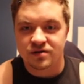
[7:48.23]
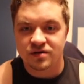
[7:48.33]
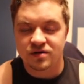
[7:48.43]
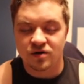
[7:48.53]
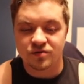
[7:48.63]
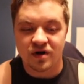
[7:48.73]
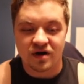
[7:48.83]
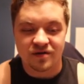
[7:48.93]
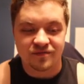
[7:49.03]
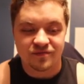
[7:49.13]

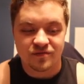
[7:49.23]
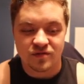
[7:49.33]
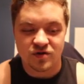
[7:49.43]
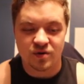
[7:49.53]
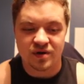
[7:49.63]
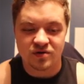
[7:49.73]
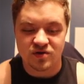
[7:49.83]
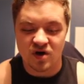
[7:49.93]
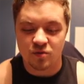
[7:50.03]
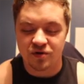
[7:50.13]
doing
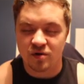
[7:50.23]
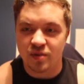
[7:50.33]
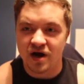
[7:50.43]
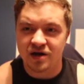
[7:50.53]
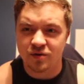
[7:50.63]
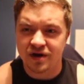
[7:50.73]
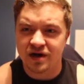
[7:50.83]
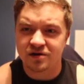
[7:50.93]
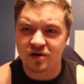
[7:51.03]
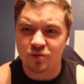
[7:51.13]
double your body weight
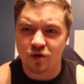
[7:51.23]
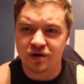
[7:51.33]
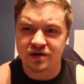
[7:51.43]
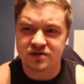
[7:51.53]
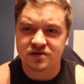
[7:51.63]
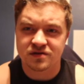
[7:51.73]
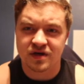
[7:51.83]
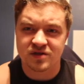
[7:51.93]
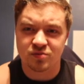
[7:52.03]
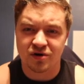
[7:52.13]
on good mornings,
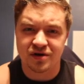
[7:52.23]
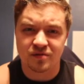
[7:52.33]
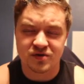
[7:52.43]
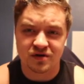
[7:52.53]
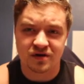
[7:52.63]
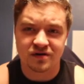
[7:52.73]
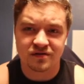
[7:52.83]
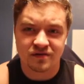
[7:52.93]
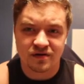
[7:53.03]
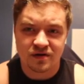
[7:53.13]
that's pretty absurd.
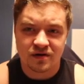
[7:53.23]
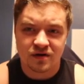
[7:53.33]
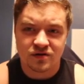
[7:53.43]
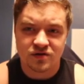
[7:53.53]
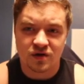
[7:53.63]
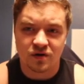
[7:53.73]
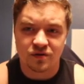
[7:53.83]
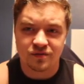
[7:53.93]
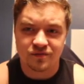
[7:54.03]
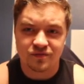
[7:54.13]

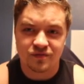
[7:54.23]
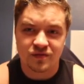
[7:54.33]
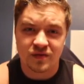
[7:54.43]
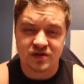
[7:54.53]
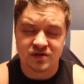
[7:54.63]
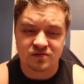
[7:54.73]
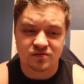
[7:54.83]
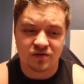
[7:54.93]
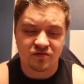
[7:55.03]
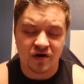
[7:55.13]
So it's
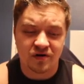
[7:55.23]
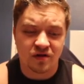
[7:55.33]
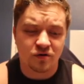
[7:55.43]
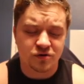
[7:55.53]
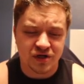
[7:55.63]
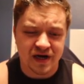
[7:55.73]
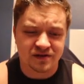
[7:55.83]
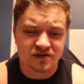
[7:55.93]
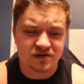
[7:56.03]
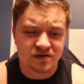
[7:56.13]
a very low
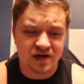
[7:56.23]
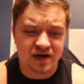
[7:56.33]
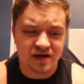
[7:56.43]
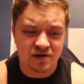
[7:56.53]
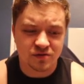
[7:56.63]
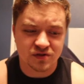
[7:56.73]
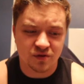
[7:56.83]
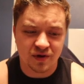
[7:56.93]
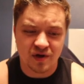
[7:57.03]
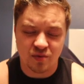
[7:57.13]
chance that he was
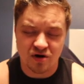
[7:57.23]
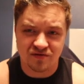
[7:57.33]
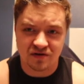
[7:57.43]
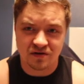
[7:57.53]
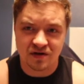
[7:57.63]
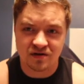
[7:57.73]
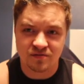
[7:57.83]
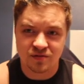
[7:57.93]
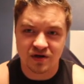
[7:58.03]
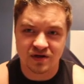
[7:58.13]
doing it perfectly
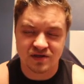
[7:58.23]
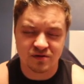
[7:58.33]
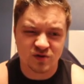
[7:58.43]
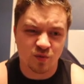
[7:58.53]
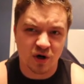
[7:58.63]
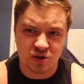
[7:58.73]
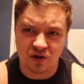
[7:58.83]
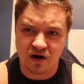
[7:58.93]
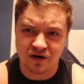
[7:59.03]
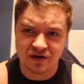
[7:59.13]
because he was a martial
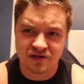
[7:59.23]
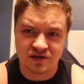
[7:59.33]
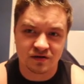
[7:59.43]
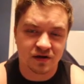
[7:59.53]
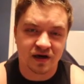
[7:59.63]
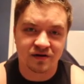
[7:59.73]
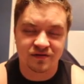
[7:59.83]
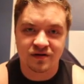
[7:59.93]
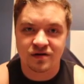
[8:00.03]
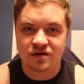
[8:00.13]
artist, not,
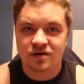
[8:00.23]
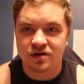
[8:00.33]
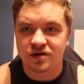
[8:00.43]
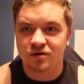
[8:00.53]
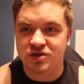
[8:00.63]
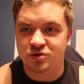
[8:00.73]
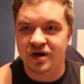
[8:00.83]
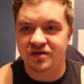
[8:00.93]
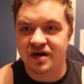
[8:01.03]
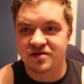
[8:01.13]
a
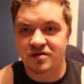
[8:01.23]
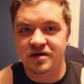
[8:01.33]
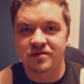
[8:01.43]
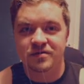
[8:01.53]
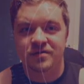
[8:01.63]
strength athlete.